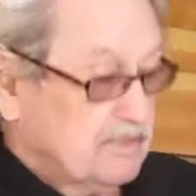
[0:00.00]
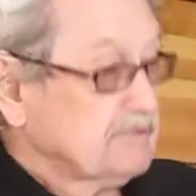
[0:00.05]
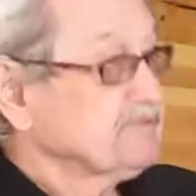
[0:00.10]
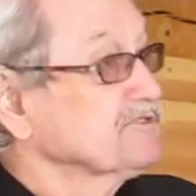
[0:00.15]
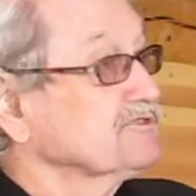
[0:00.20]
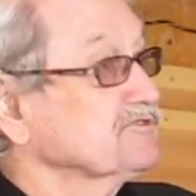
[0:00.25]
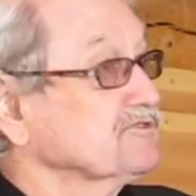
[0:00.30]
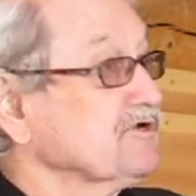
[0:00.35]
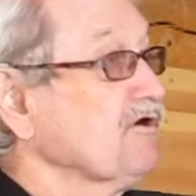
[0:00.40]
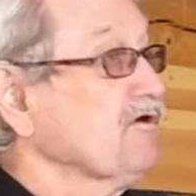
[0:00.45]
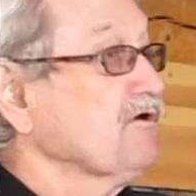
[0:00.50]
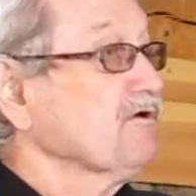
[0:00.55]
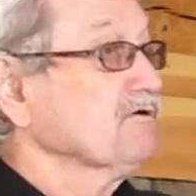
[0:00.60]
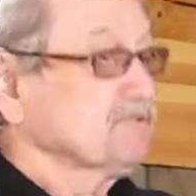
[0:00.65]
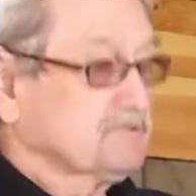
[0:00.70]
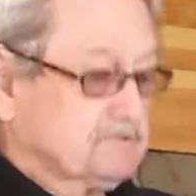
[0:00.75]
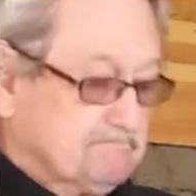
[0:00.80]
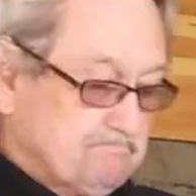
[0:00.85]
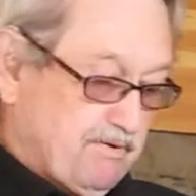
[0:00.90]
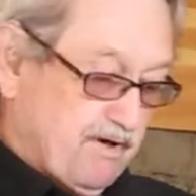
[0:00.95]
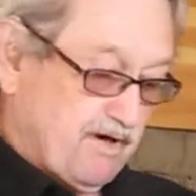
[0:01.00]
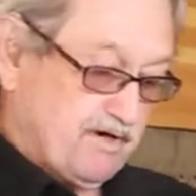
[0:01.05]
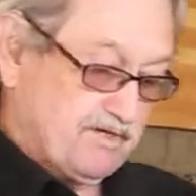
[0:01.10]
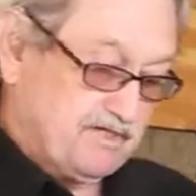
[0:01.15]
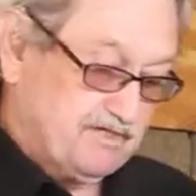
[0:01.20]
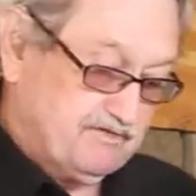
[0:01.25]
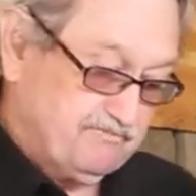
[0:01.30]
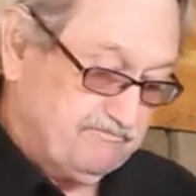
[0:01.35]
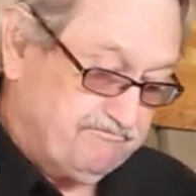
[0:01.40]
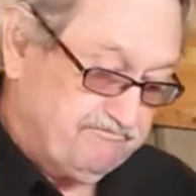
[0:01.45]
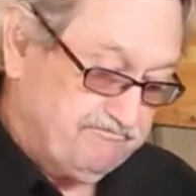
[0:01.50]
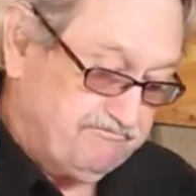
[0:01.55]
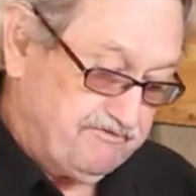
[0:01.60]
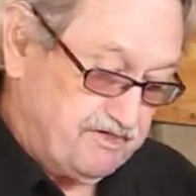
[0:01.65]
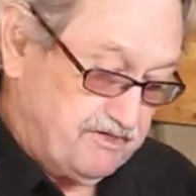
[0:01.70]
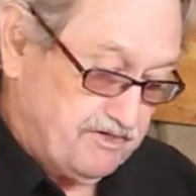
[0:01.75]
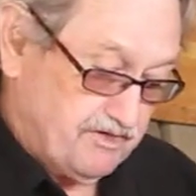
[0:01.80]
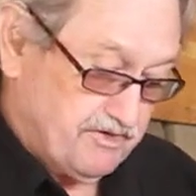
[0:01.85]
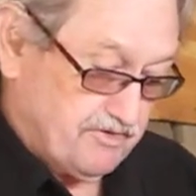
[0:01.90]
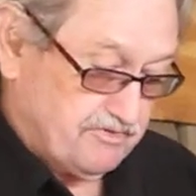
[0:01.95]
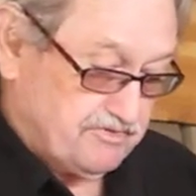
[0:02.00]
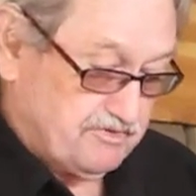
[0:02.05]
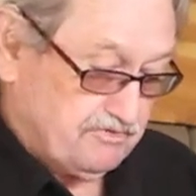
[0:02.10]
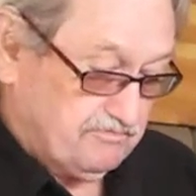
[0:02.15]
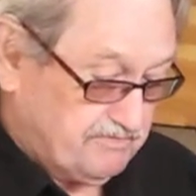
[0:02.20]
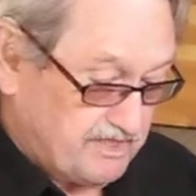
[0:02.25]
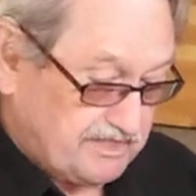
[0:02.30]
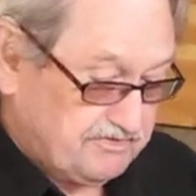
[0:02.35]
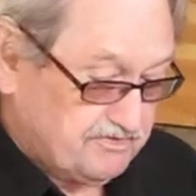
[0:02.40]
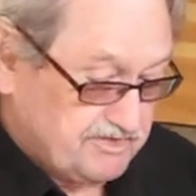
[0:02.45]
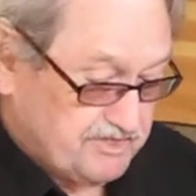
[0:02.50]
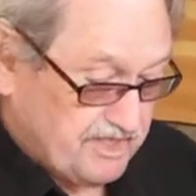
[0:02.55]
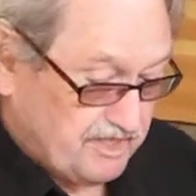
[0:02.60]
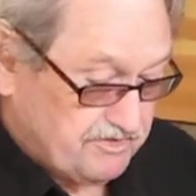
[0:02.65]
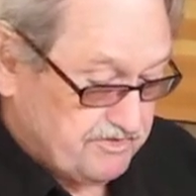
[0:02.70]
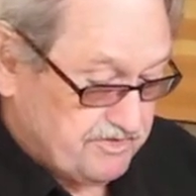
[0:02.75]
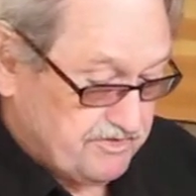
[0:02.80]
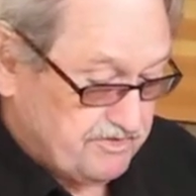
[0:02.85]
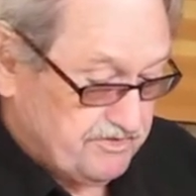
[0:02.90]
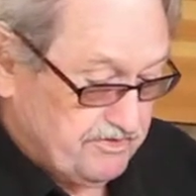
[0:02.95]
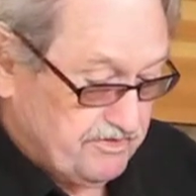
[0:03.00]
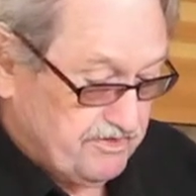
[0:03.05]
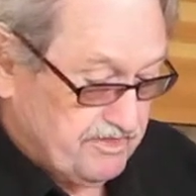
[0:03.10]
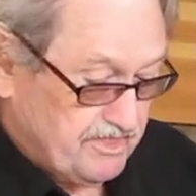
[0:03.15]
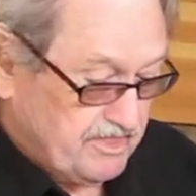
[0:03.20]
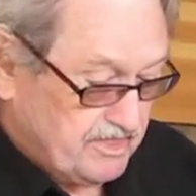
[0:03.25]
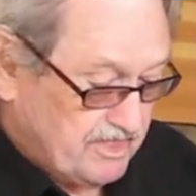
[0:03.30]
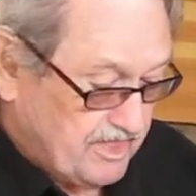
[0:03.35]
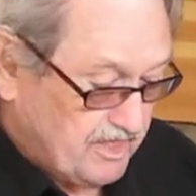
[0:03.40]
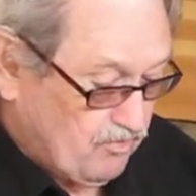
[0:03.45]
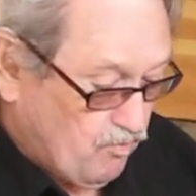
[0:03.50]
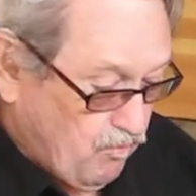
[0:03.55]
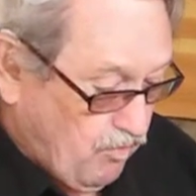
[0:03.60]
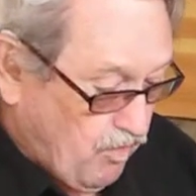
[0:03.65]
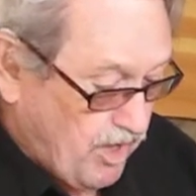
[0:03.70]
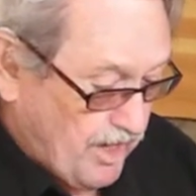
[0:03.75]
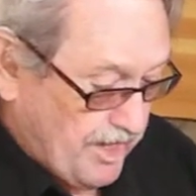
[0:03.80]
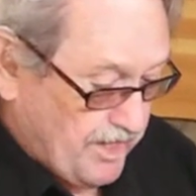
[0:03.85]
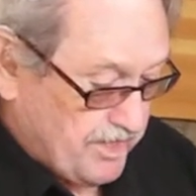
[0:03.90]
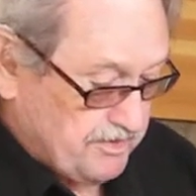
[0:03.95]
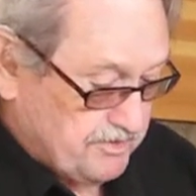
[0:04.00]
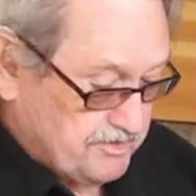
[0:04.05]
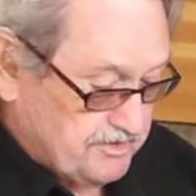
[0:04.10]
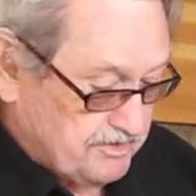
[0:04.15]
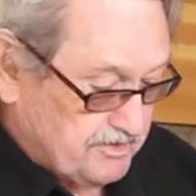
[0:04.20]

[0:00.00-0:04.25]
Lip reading: The dogs bark in fear at thunder and whine to